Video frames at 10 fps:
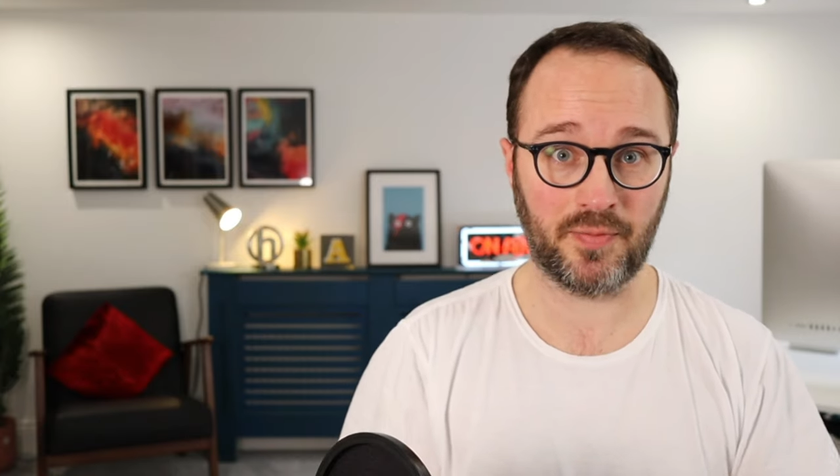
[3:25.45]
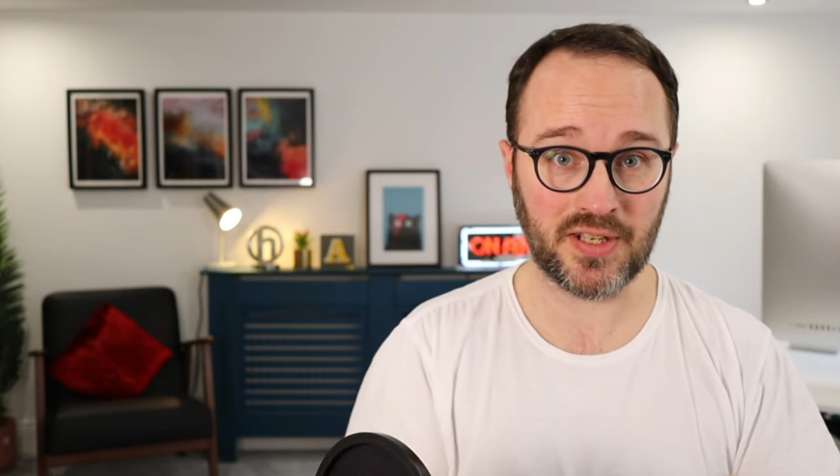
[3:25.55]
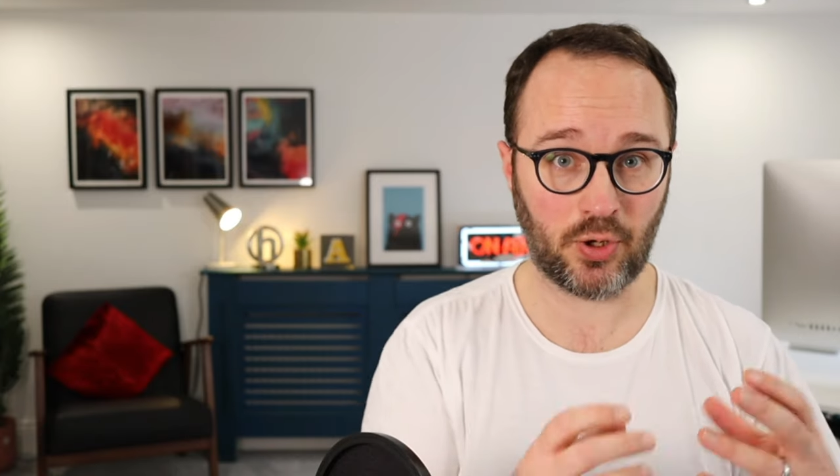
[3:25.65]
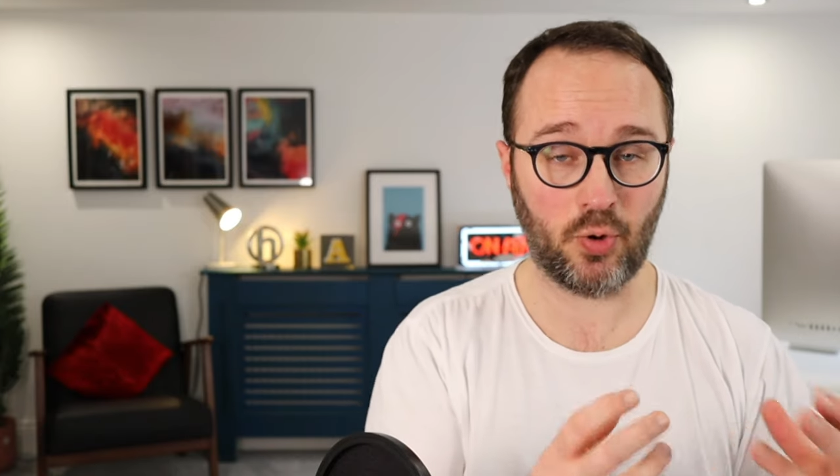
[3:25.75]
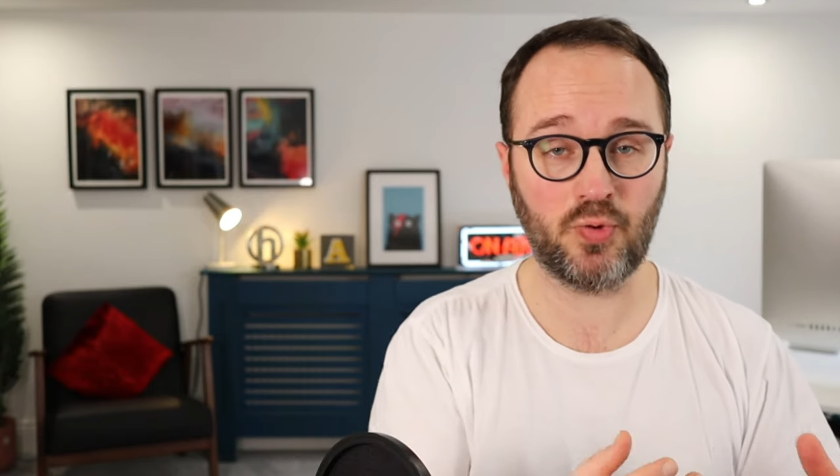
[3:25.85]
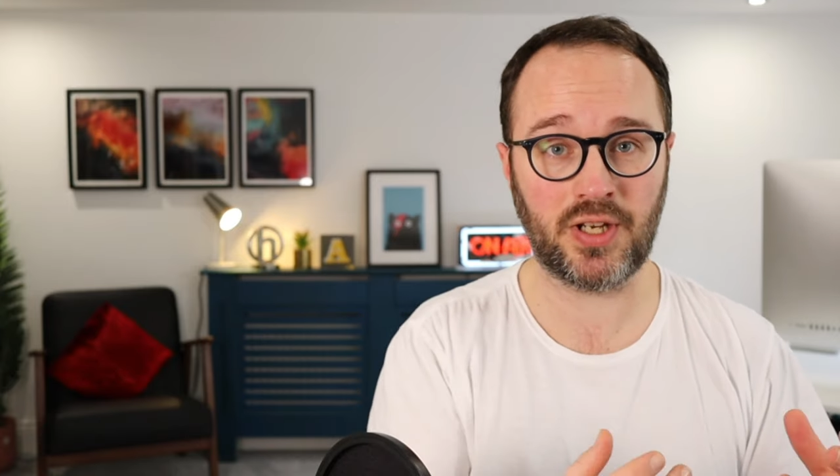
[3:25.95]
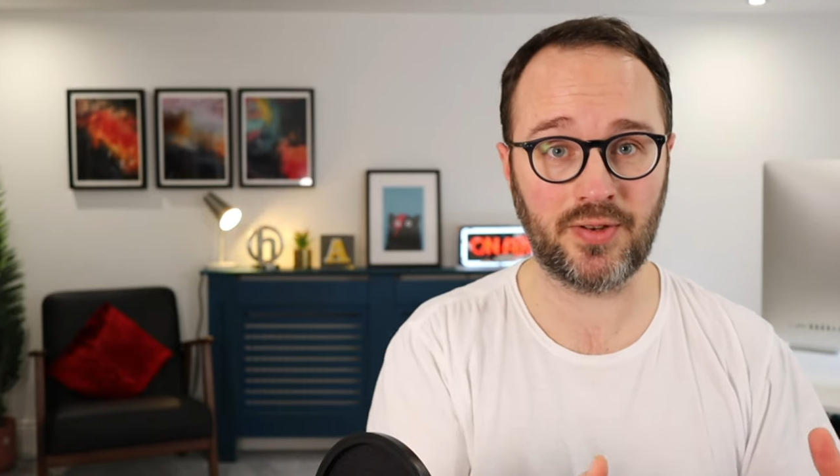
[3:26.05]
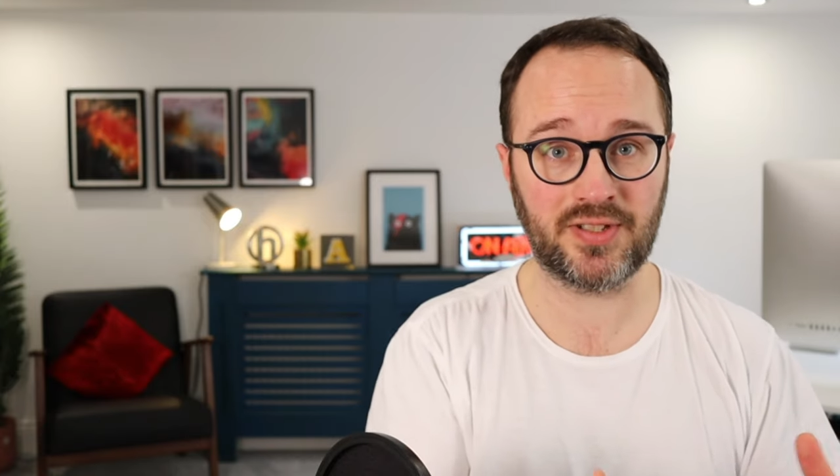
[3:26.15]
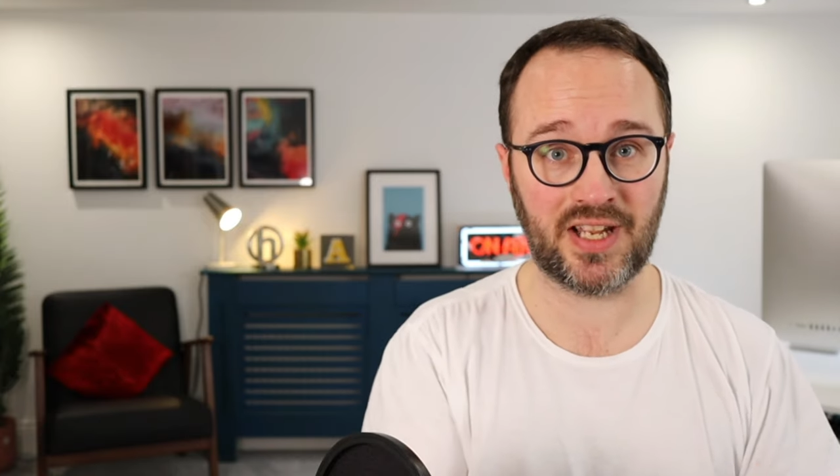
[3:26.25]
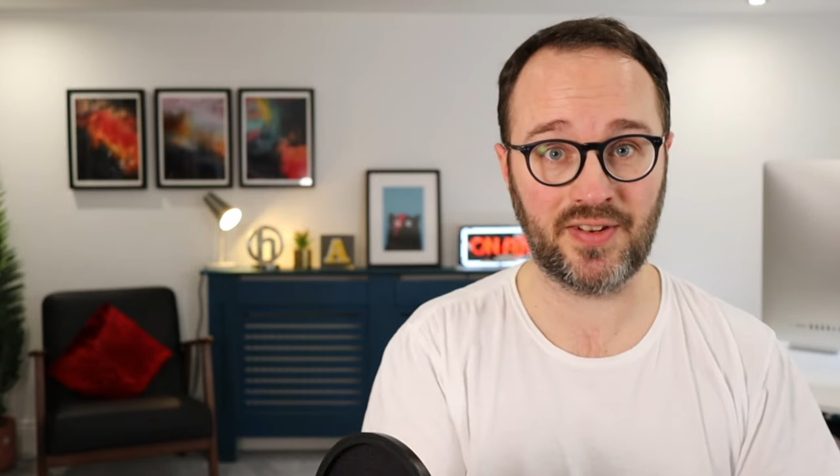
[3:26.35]
this auto
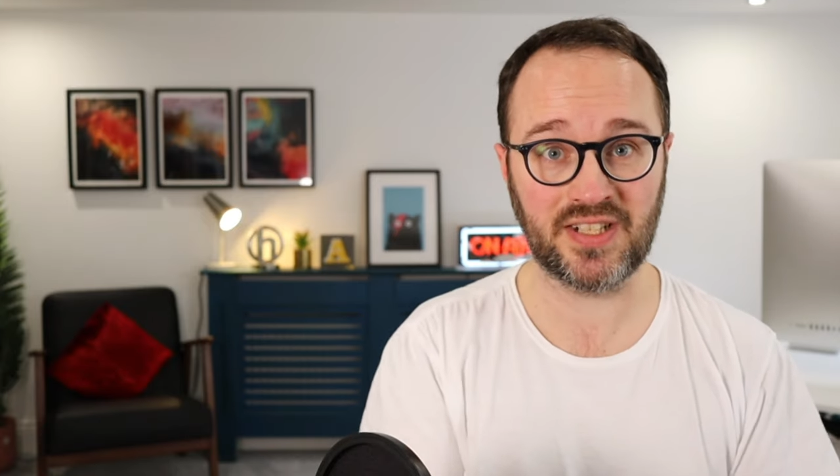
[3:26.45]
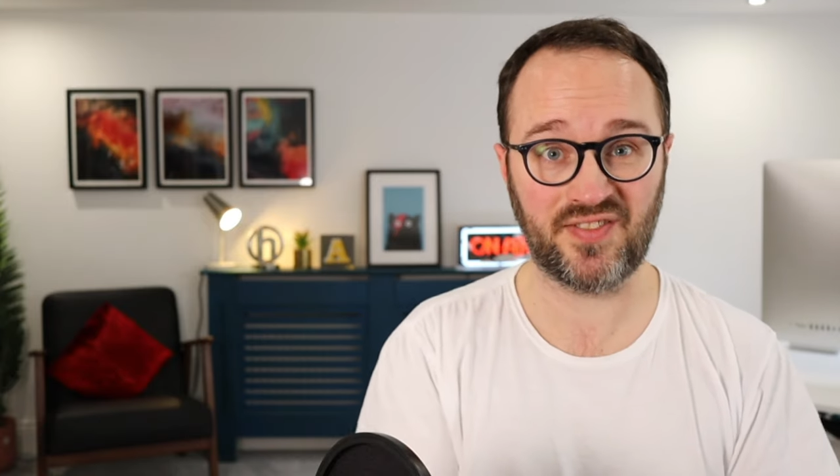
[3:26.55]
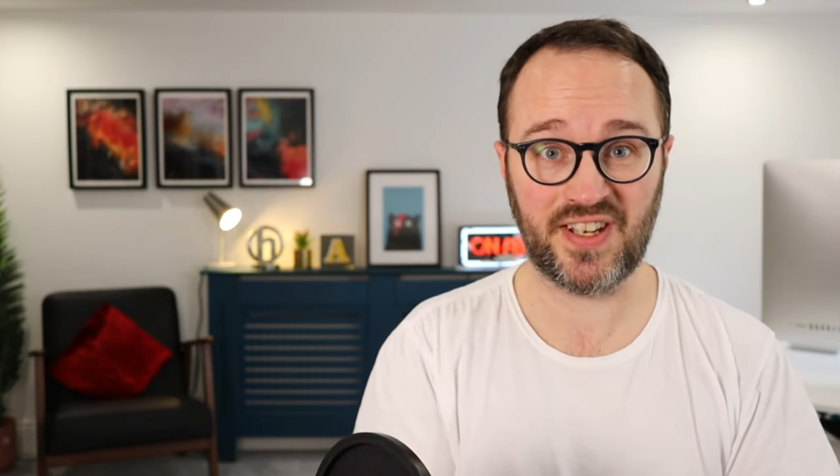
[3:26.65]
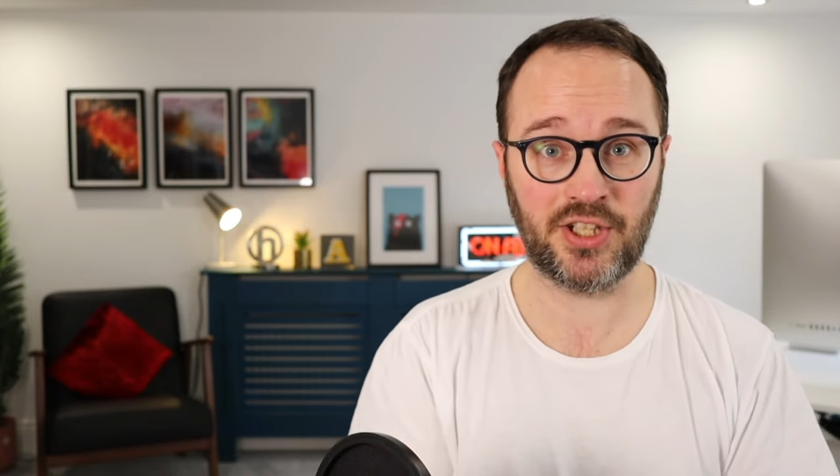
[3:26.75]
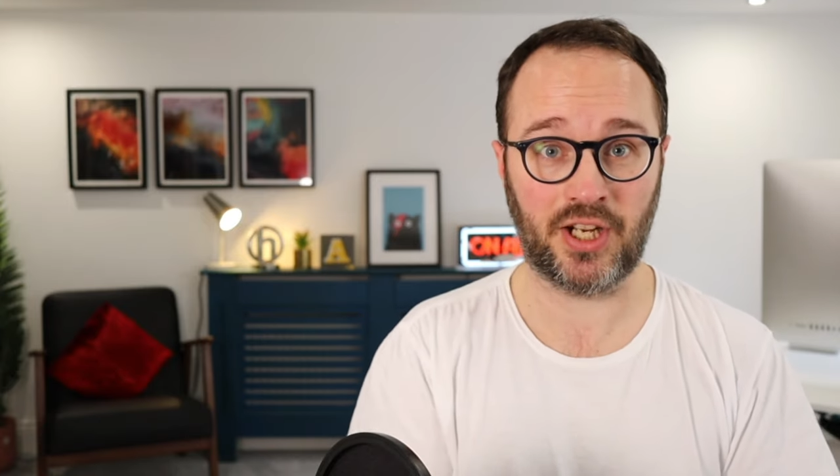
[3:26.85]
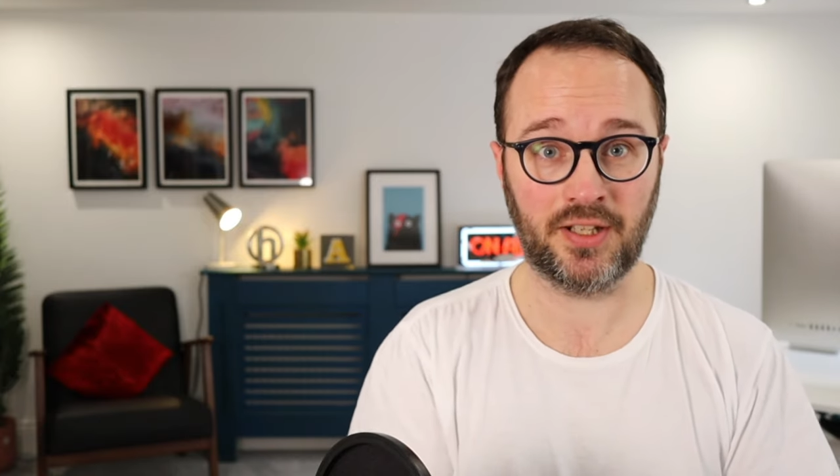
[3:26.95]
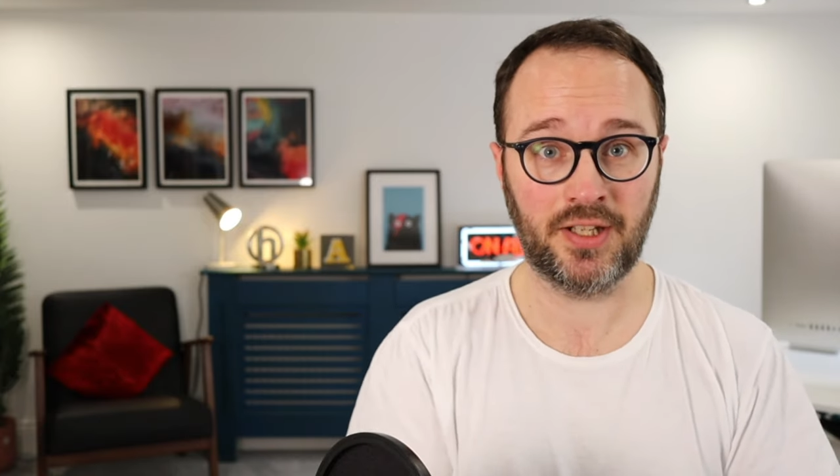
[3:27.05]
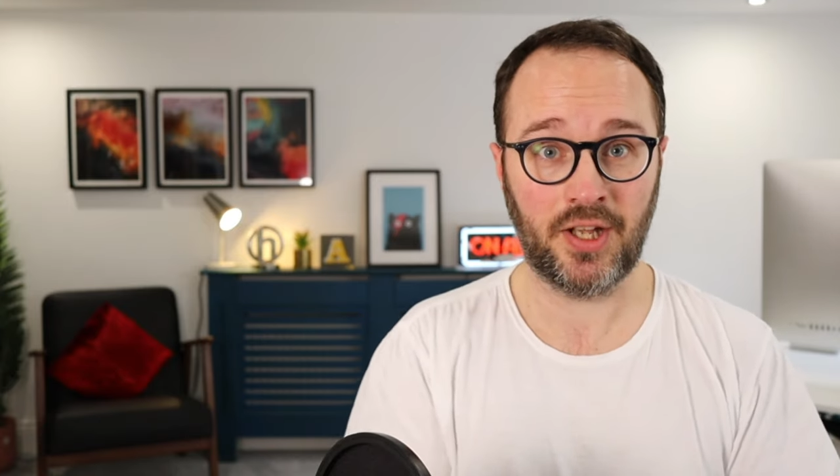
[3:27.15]
savings feature,